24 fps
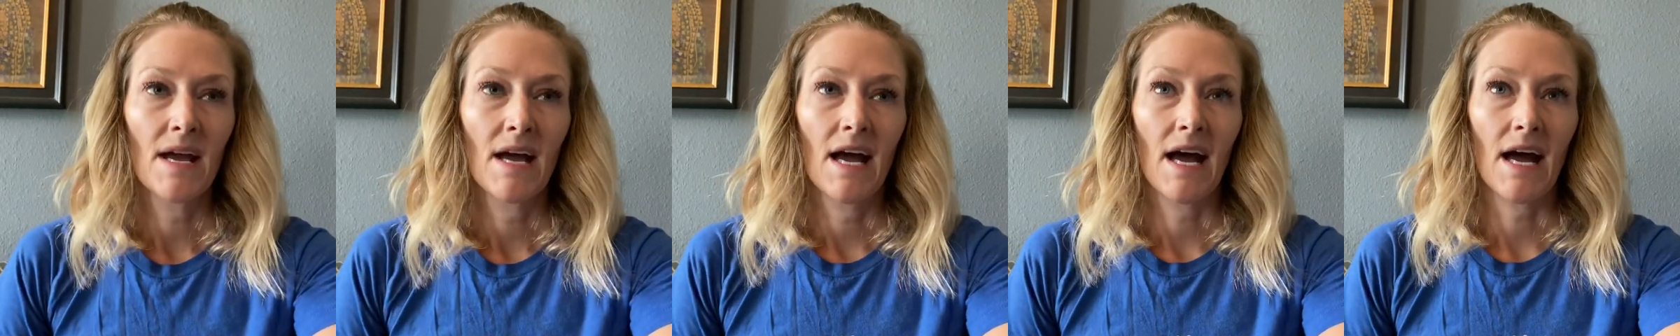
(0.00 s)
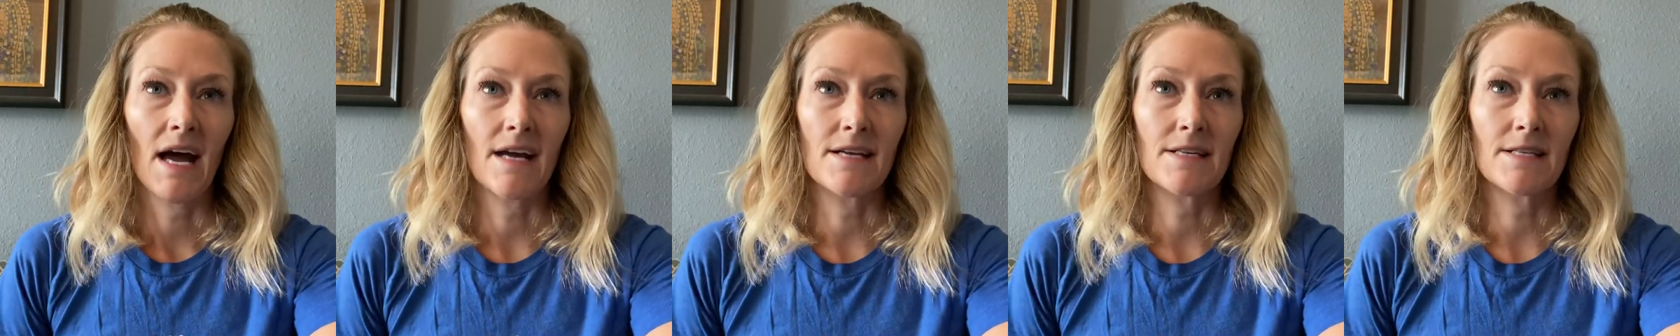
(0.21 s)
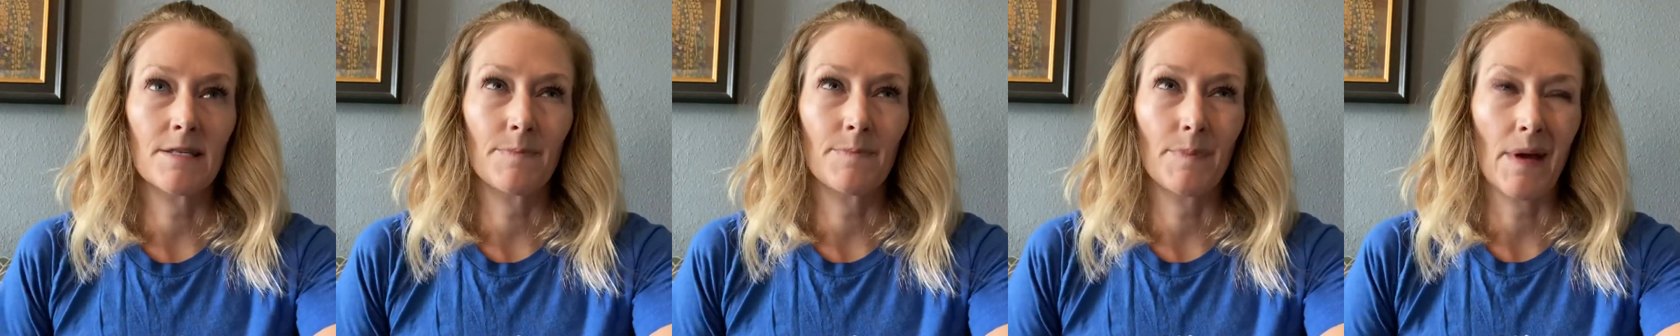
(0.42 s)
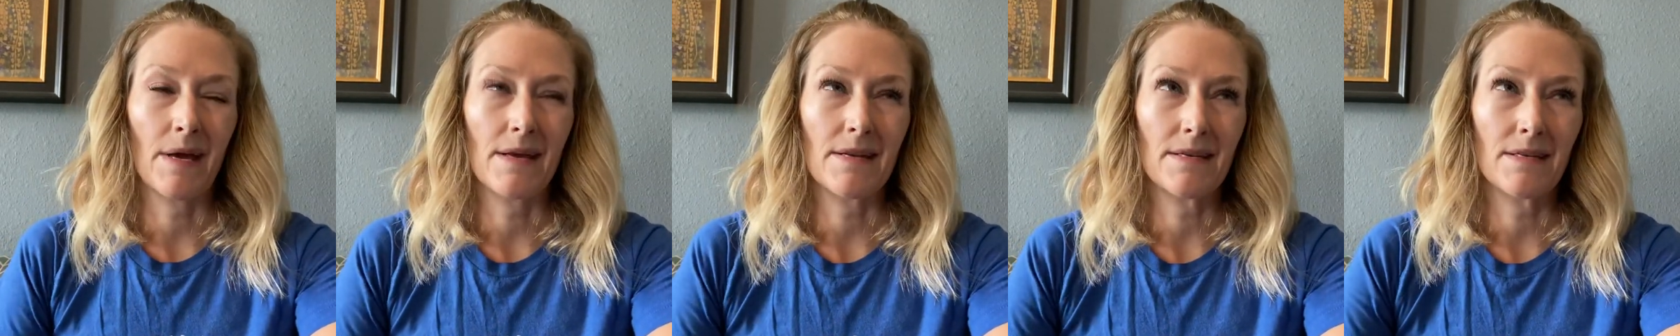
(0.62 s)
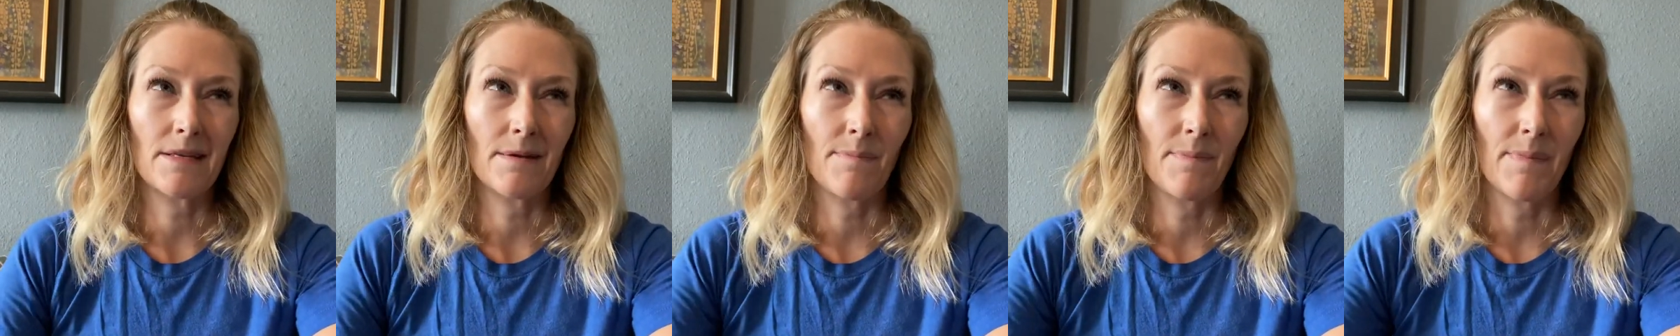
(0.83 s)
I
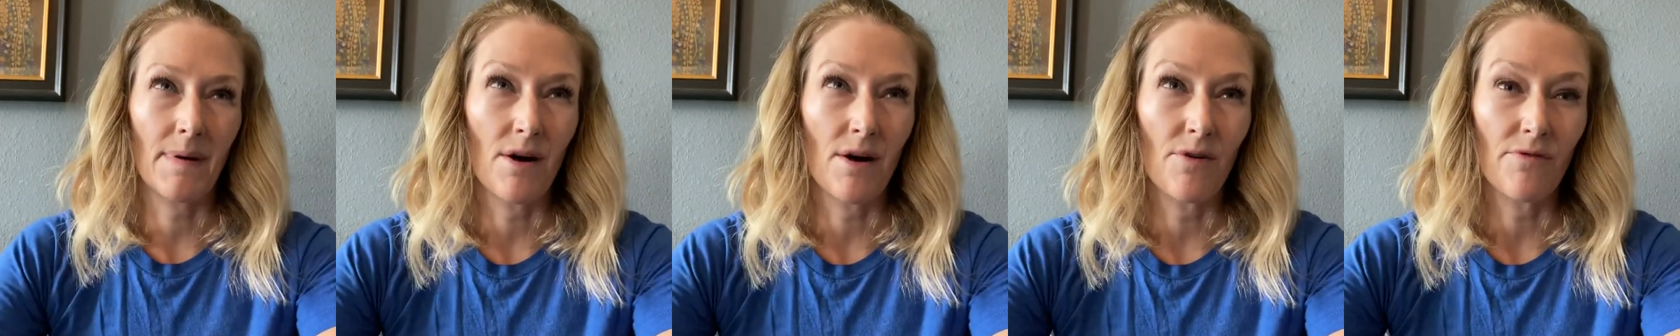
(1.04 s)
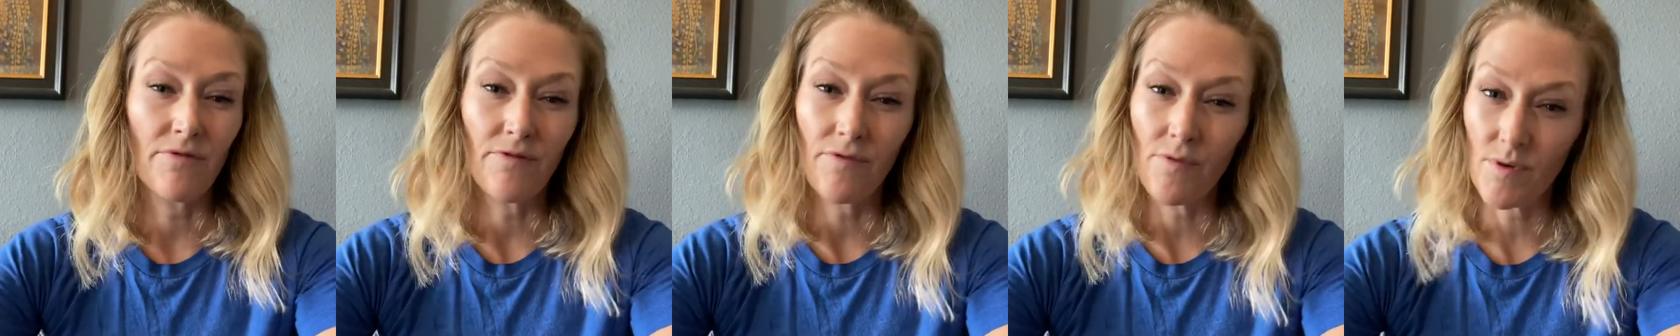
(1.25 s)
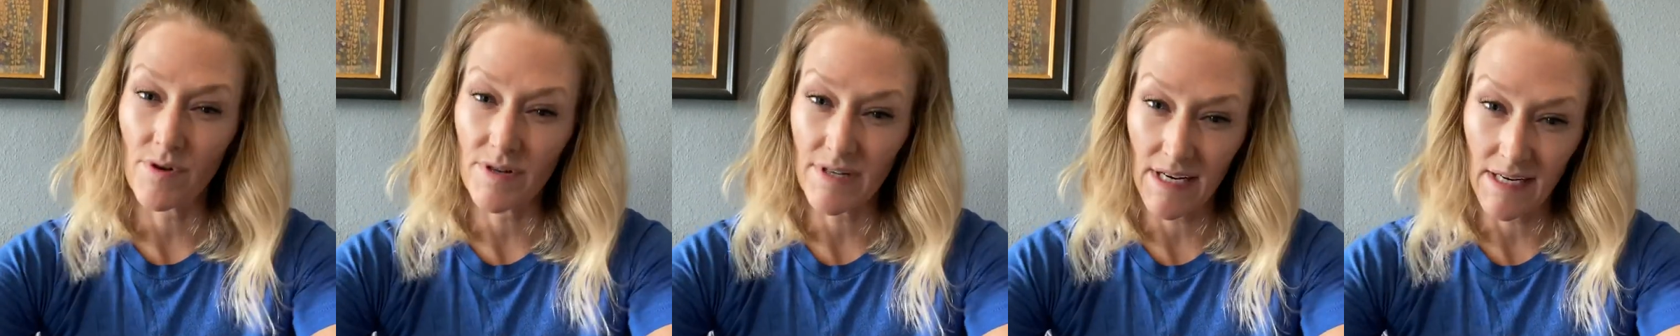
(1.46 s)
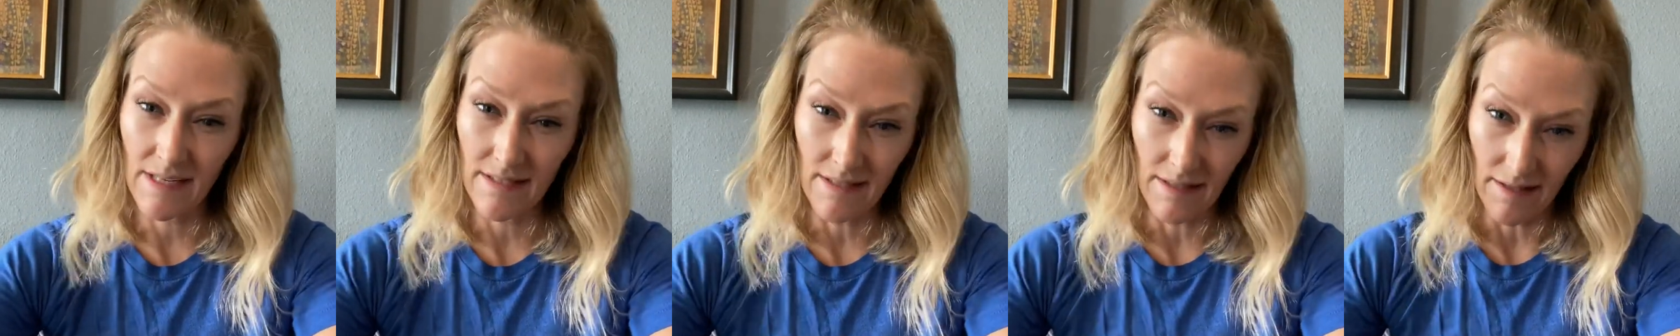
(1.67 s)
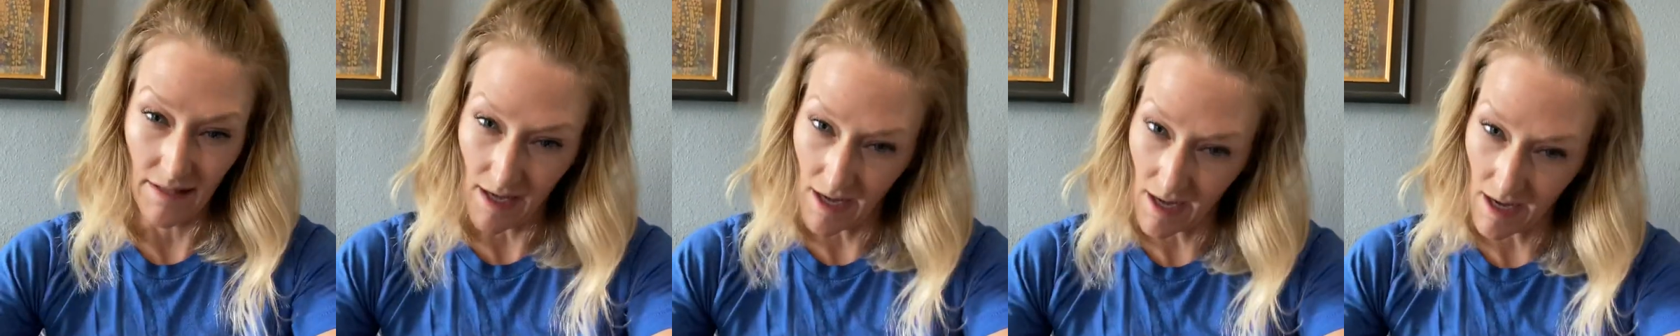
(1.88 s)
spent about 4 days
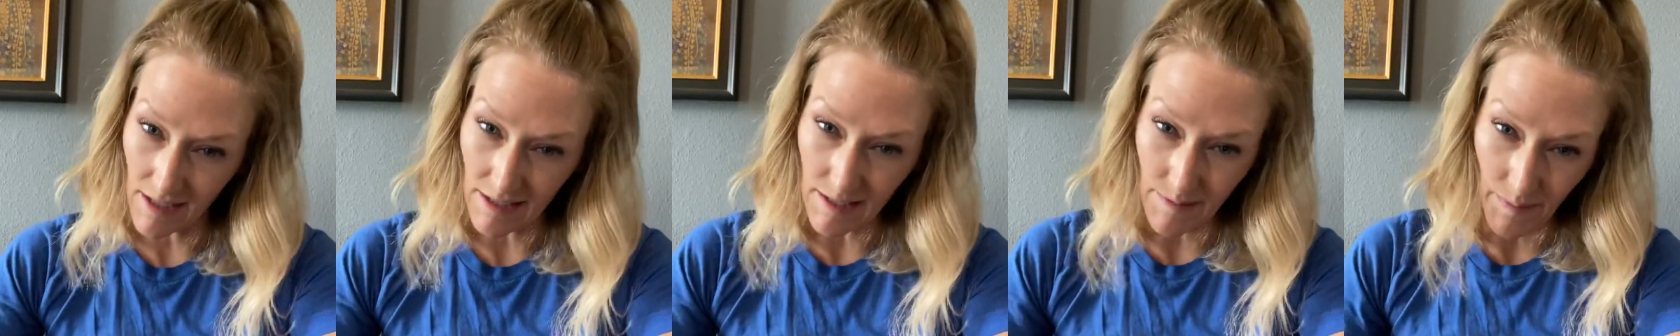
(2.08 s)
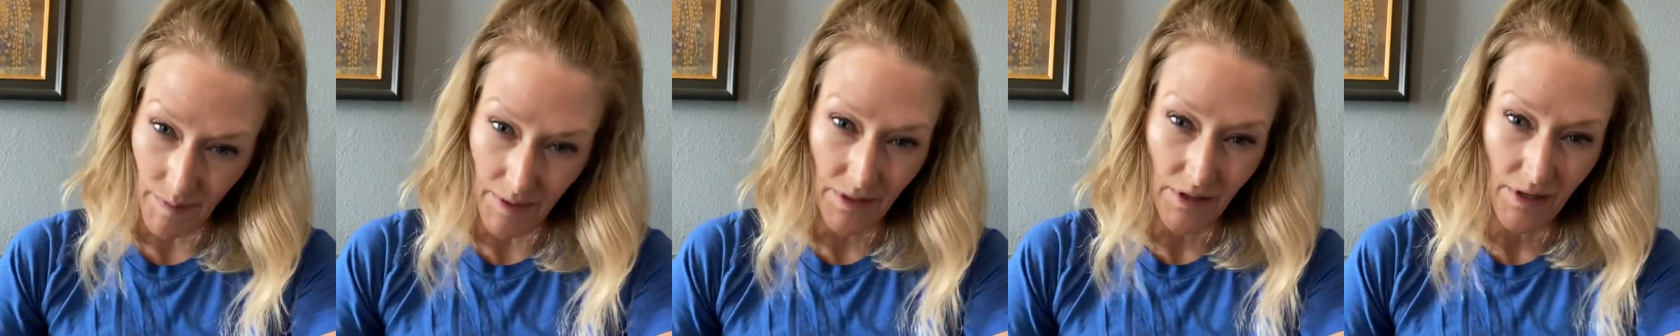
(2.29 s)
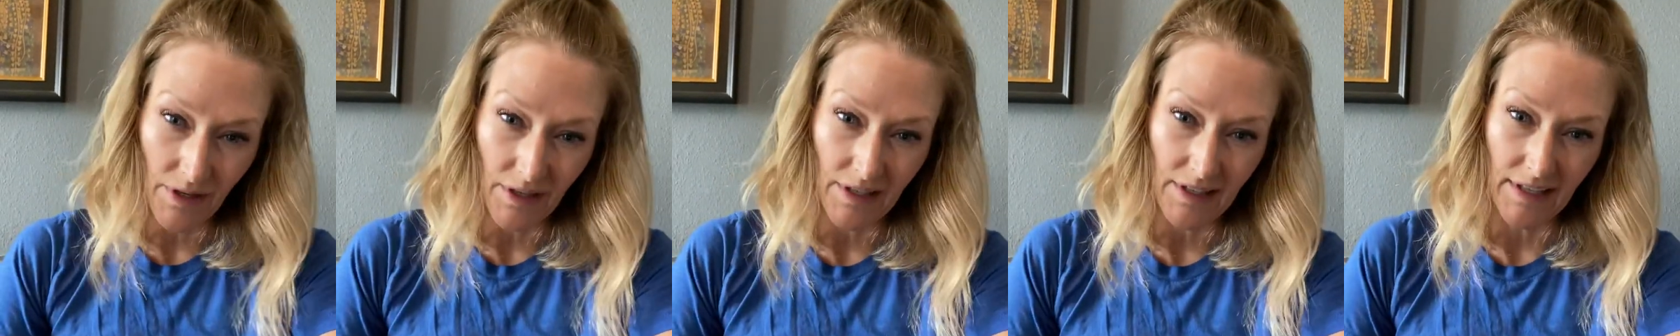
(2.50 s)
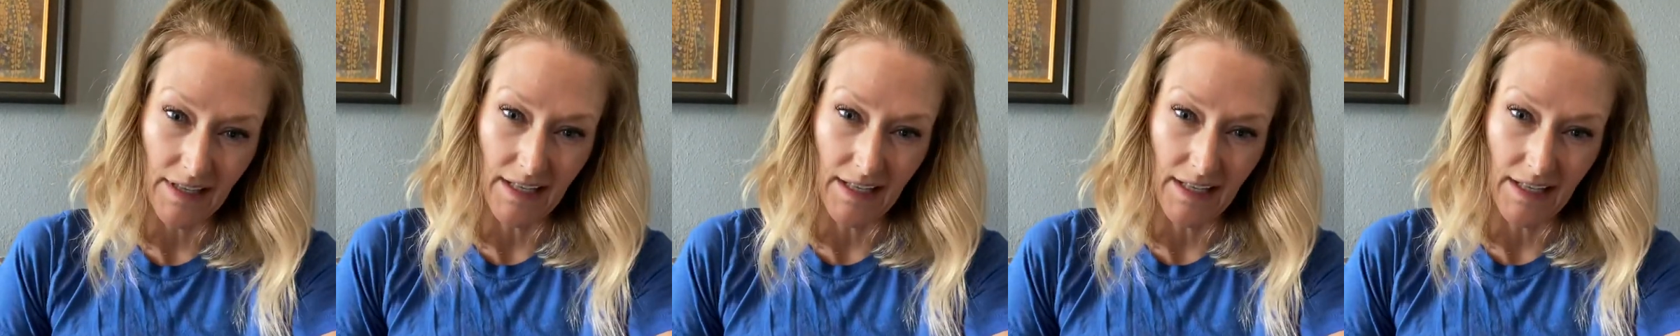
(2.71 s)
in the hospital